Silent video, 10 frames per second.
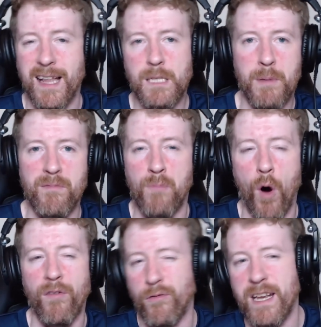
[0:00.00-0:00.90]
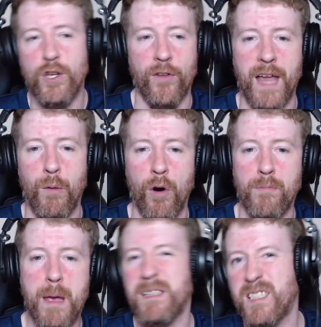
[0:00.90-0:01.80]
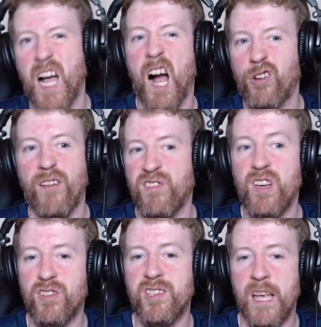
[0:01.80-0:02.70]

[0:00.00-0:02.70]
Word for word: that's a bit more of a reach on that one. Maybe StarCraft, you could